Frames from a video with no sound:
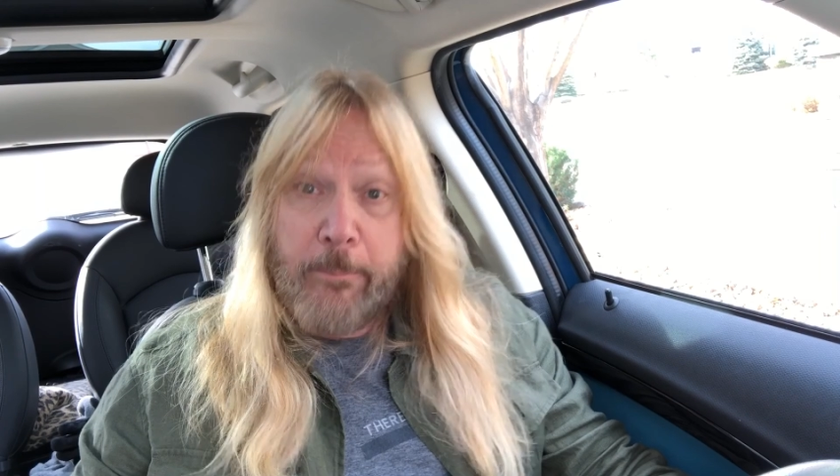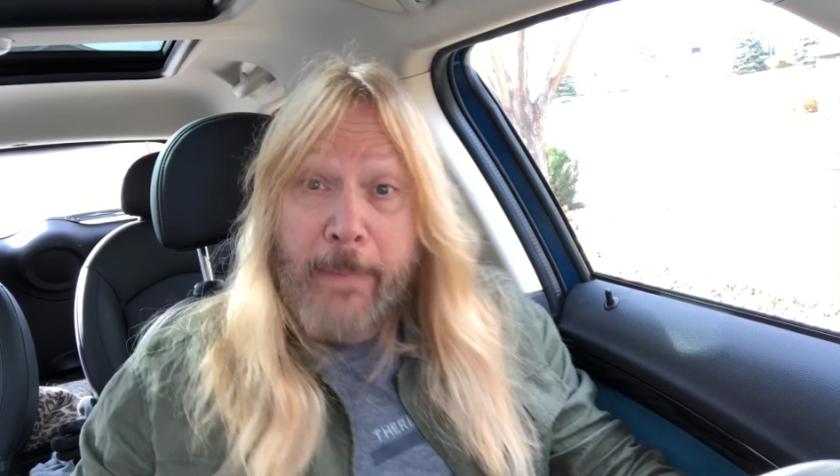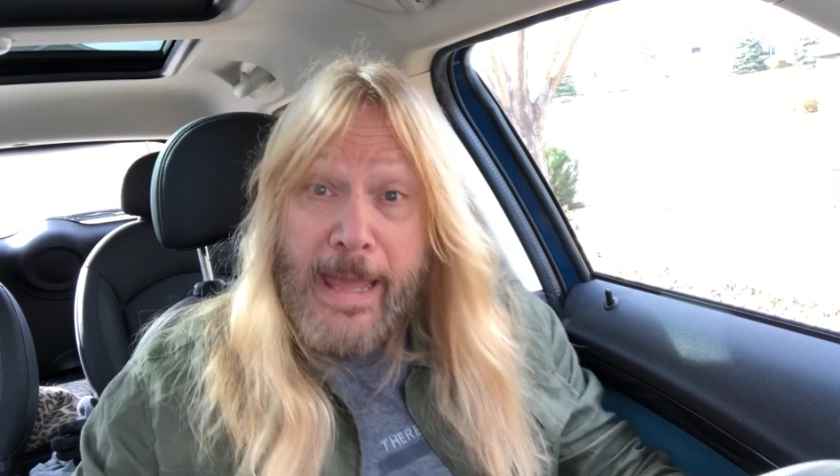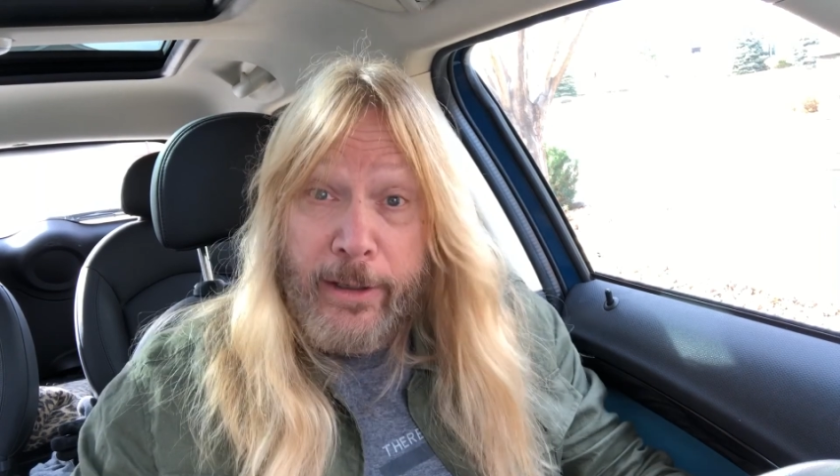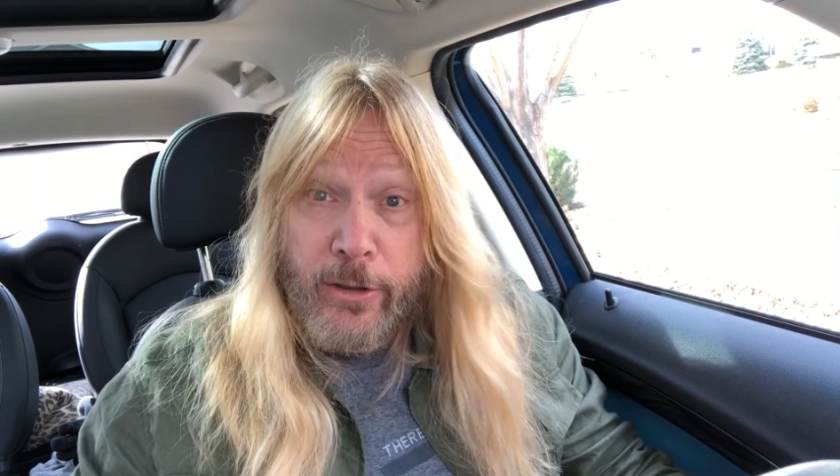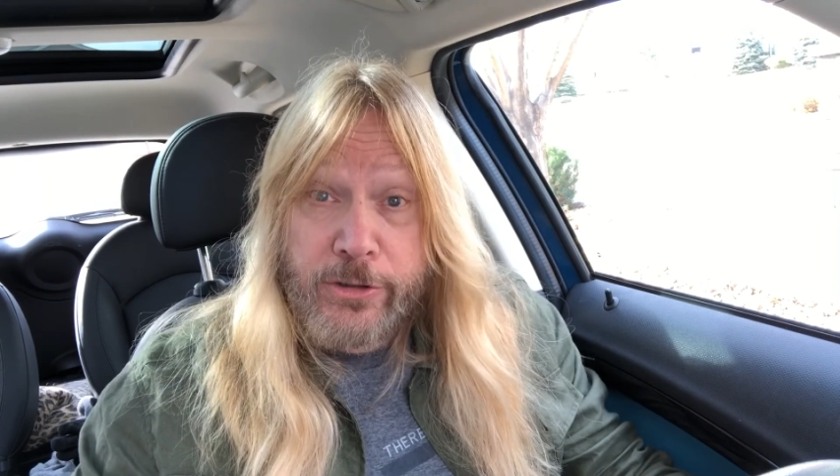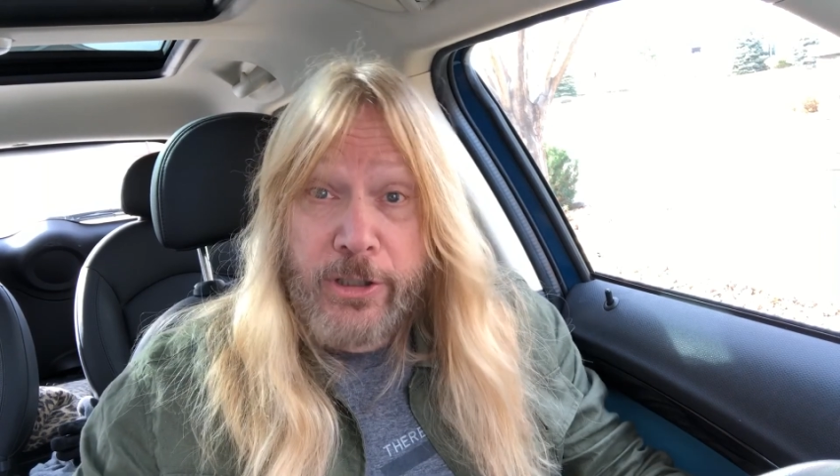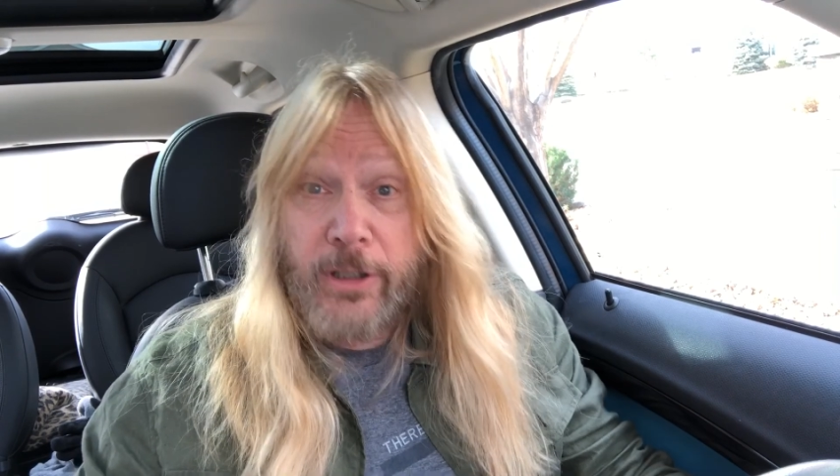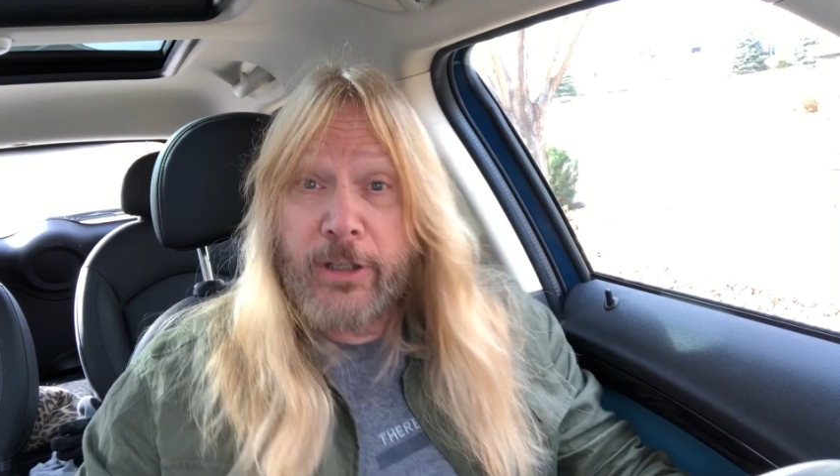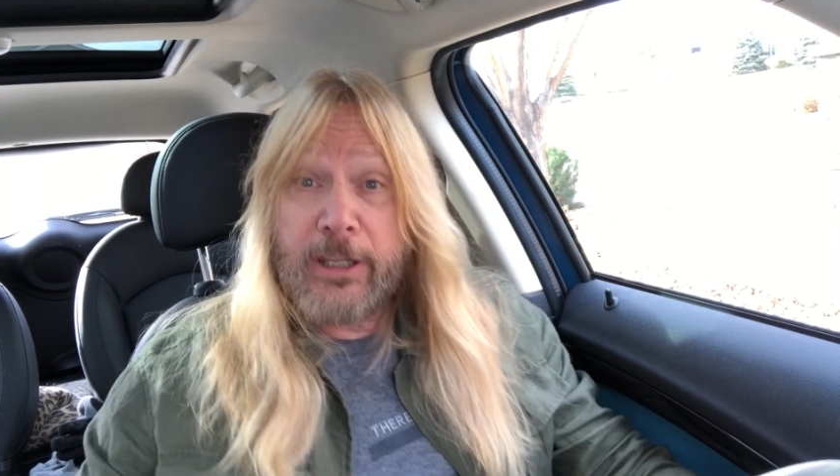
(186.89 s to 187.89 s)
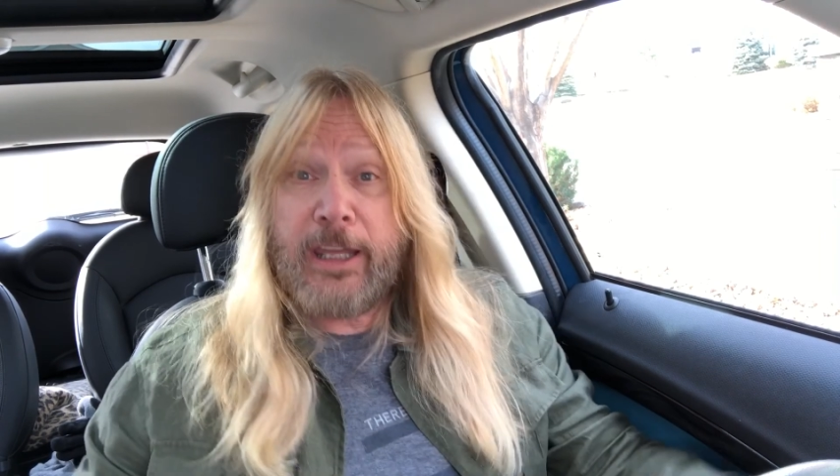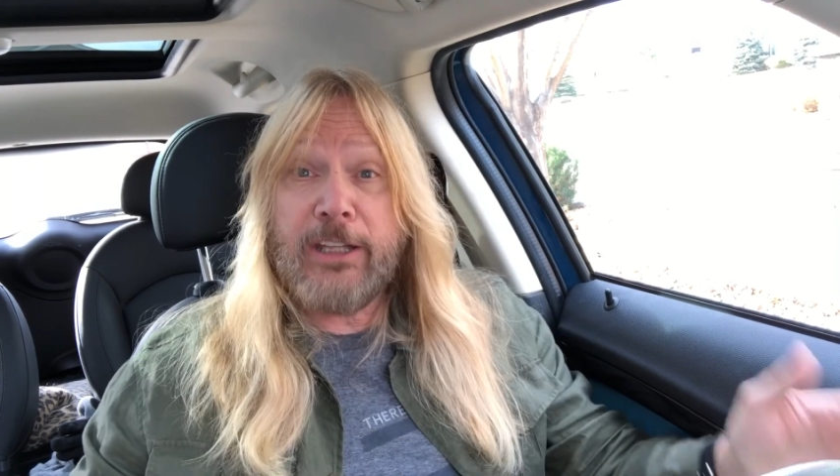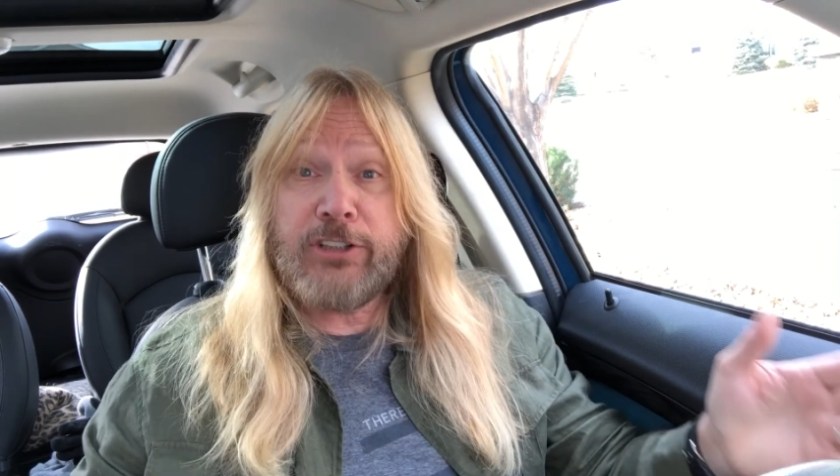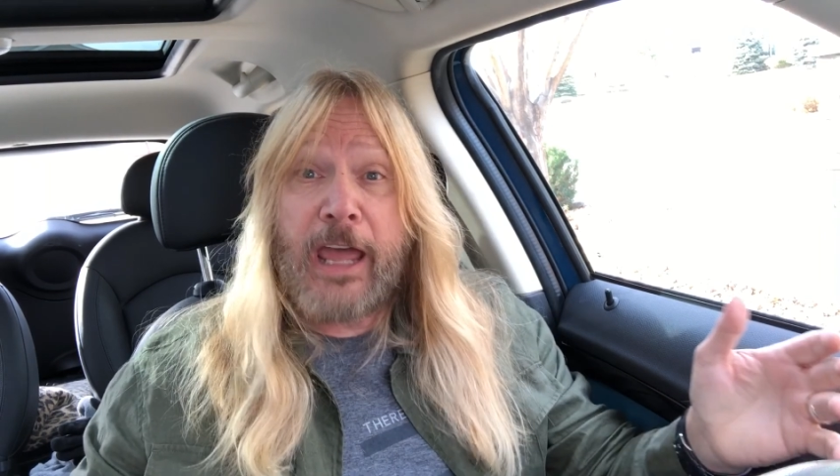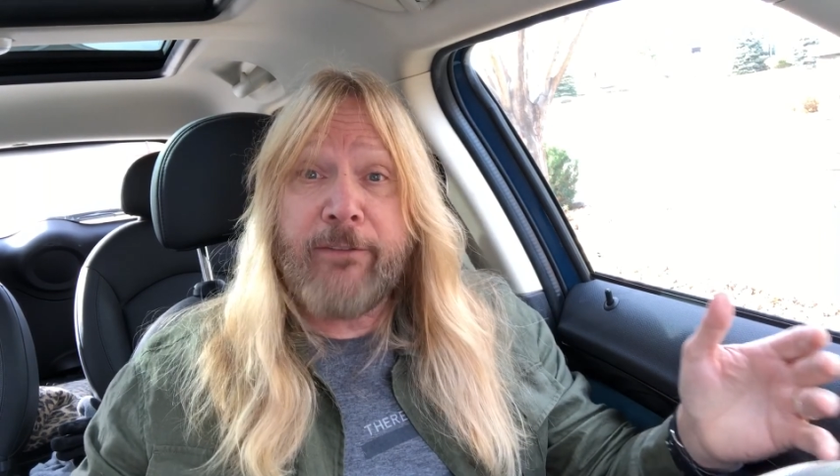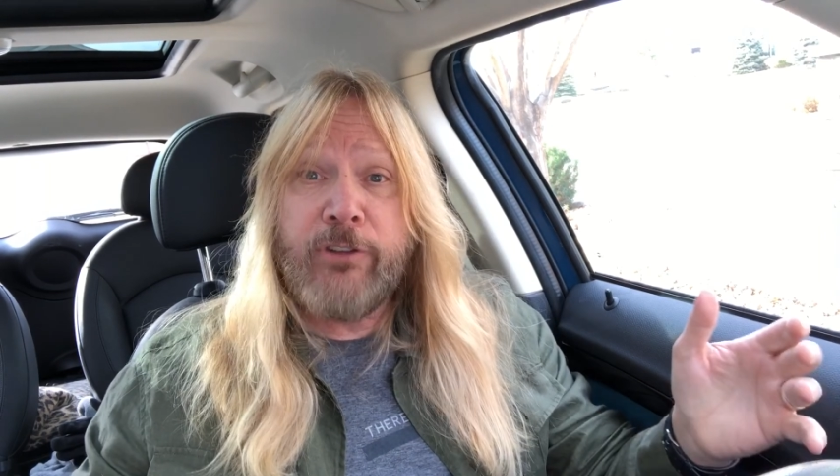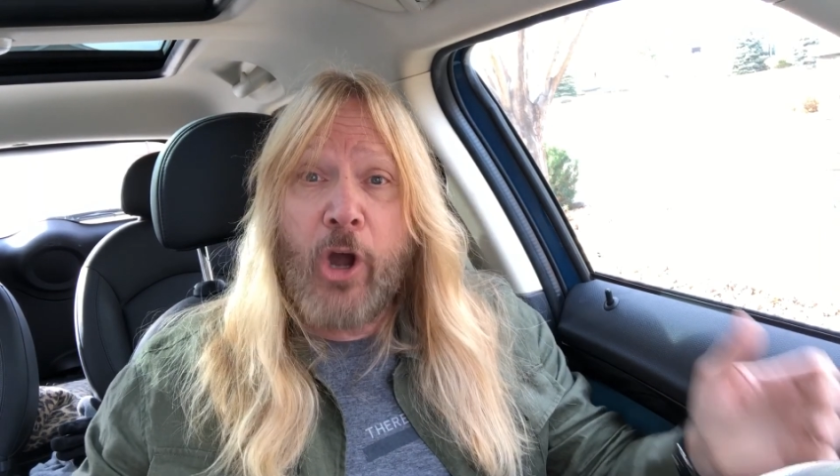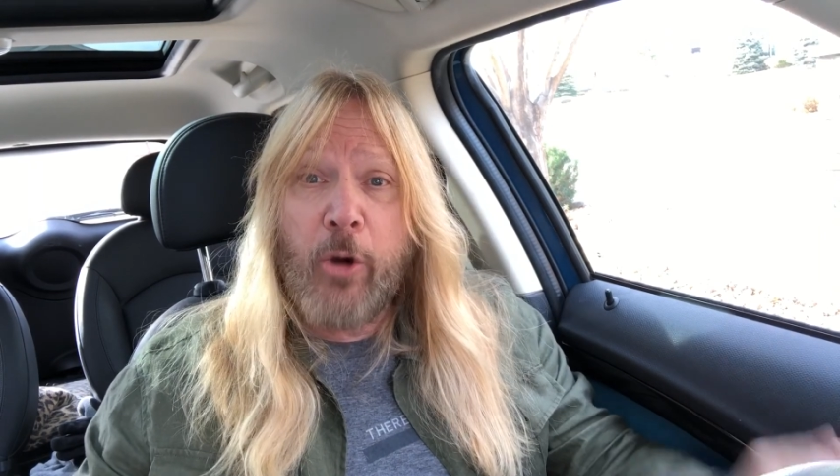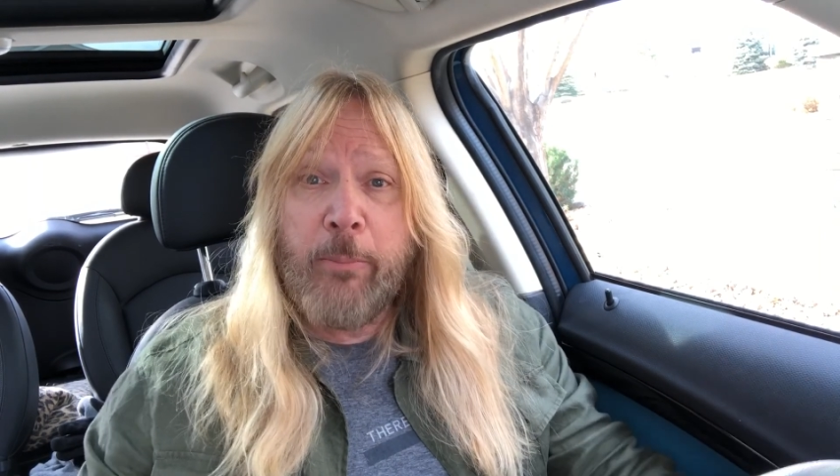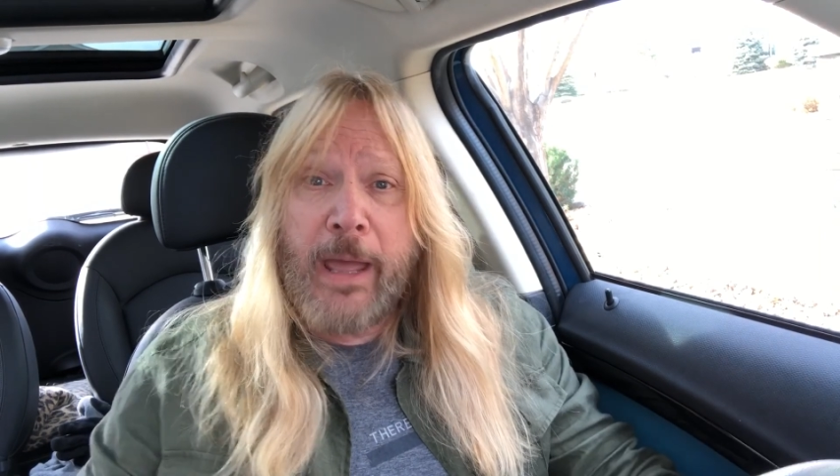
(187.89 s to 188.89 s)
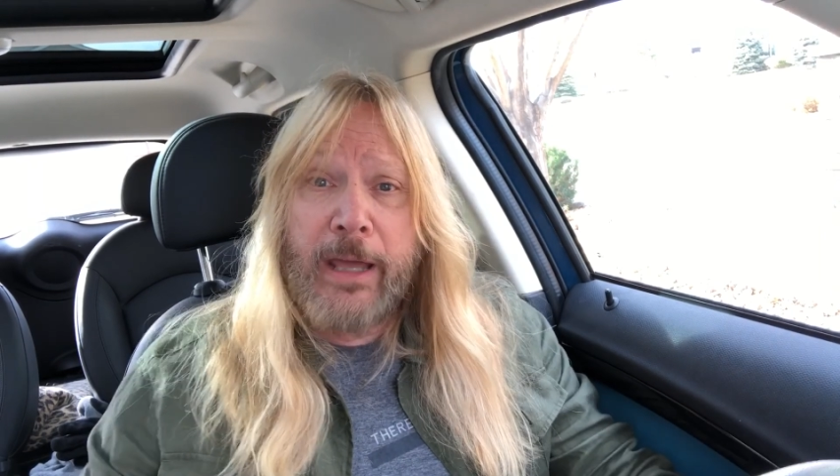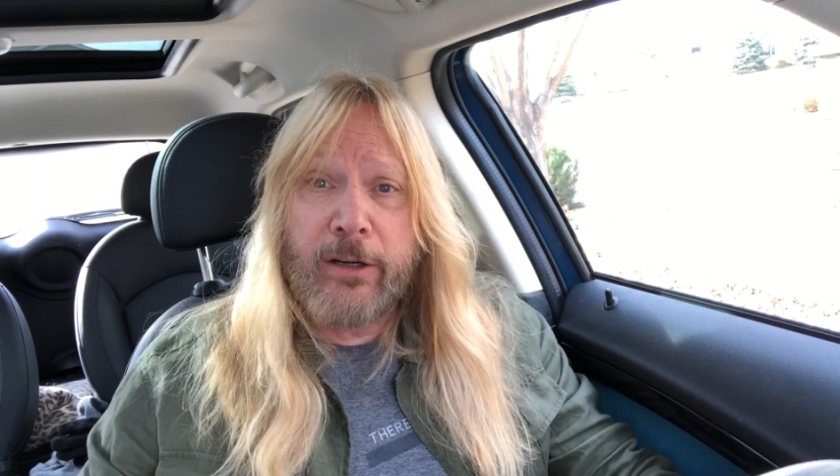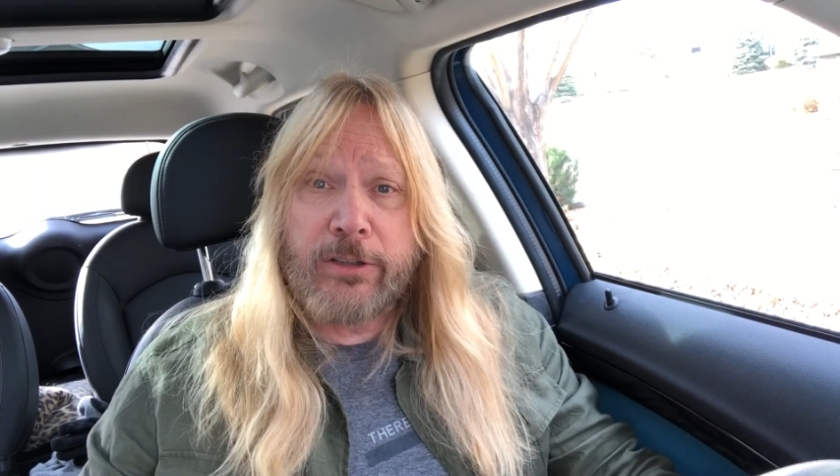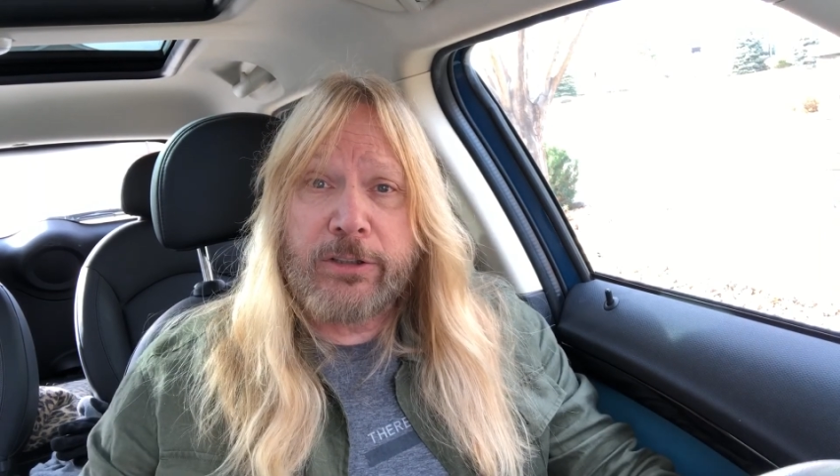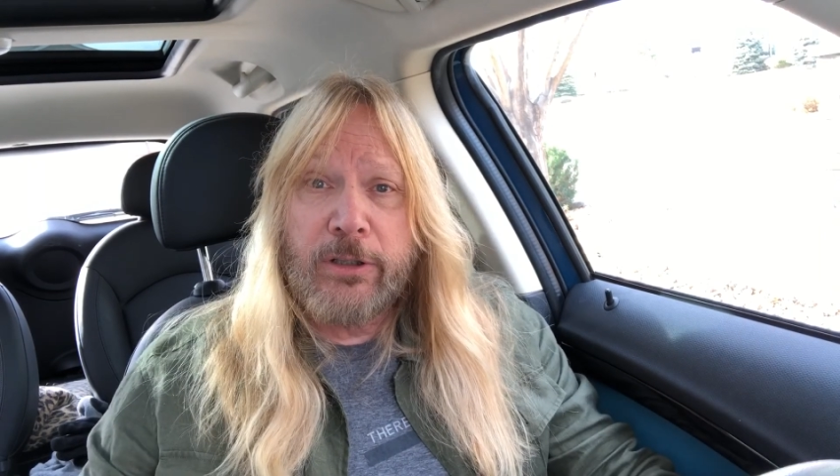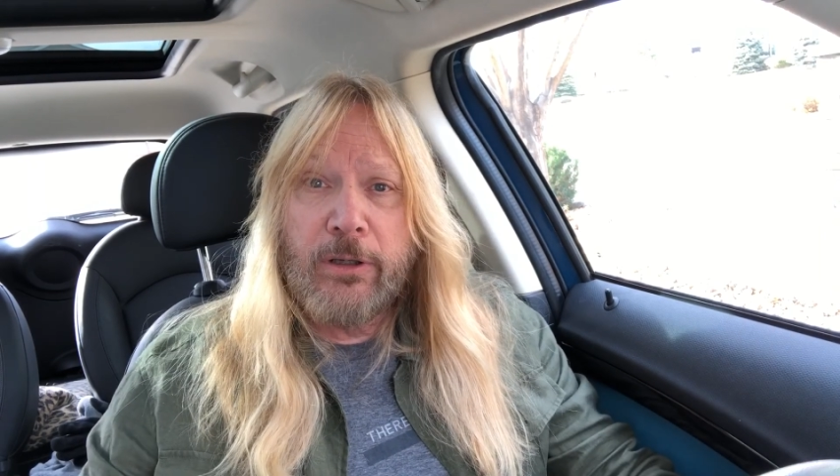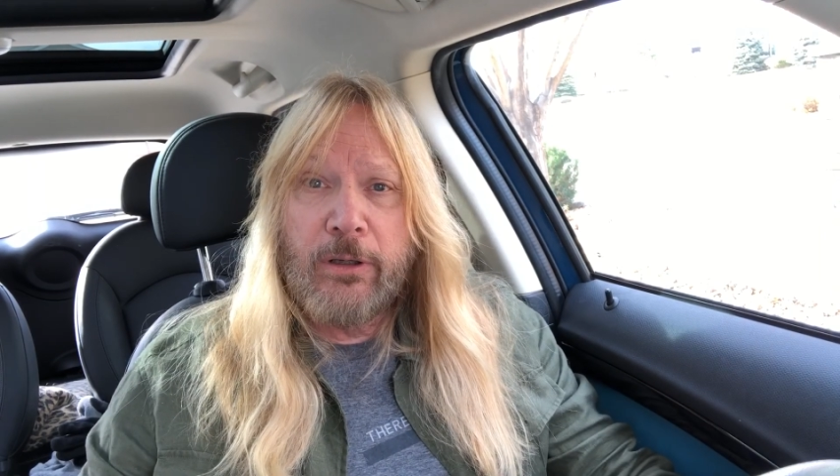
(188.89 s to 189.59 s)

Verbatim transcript: Manners. Kids have no manners.